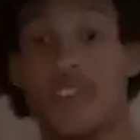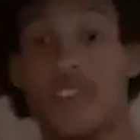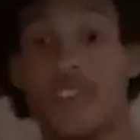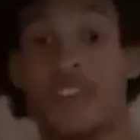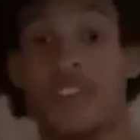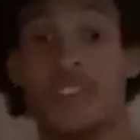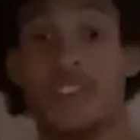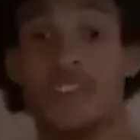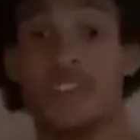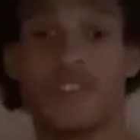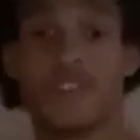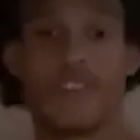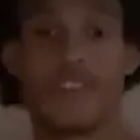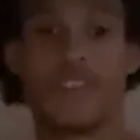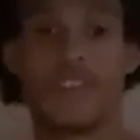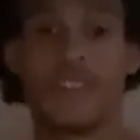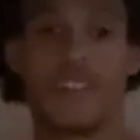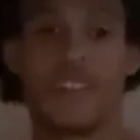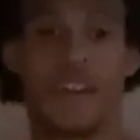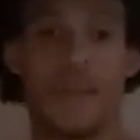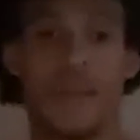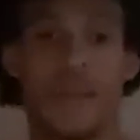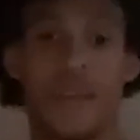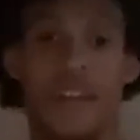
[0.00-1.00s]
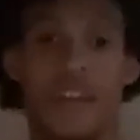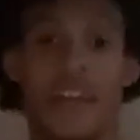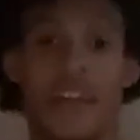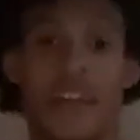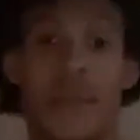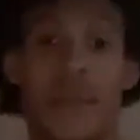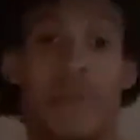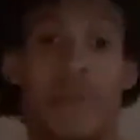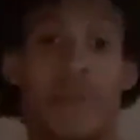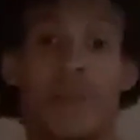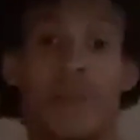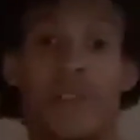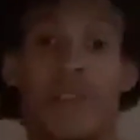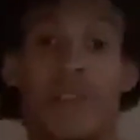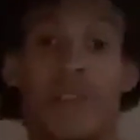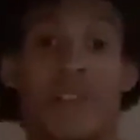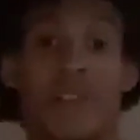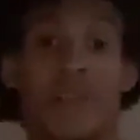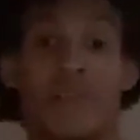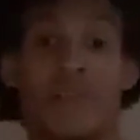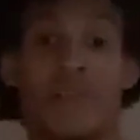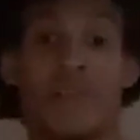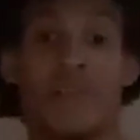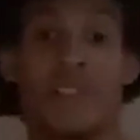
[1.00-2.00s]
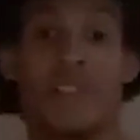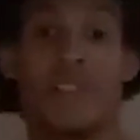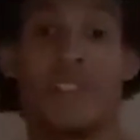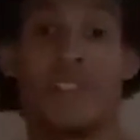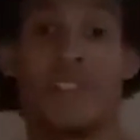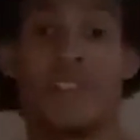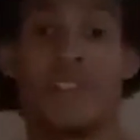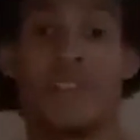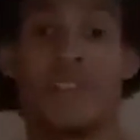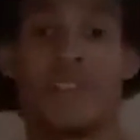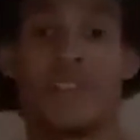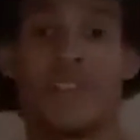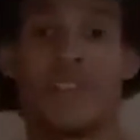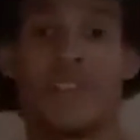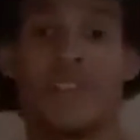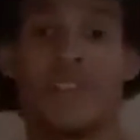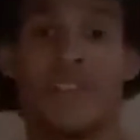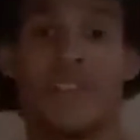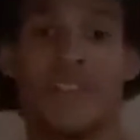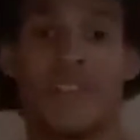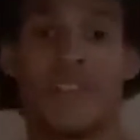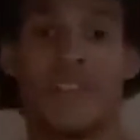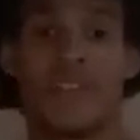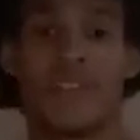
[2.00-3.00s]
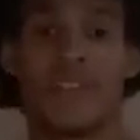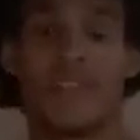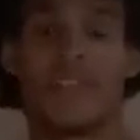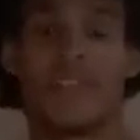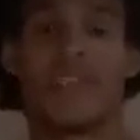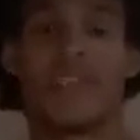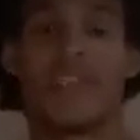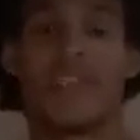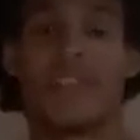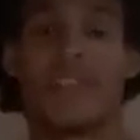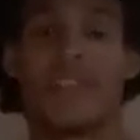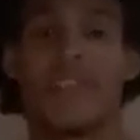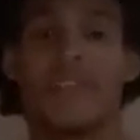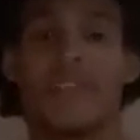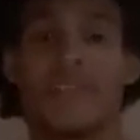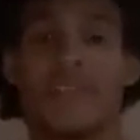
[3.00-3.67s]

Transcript: fishing. I mean, a lot of people know this, but fishing. Yeah.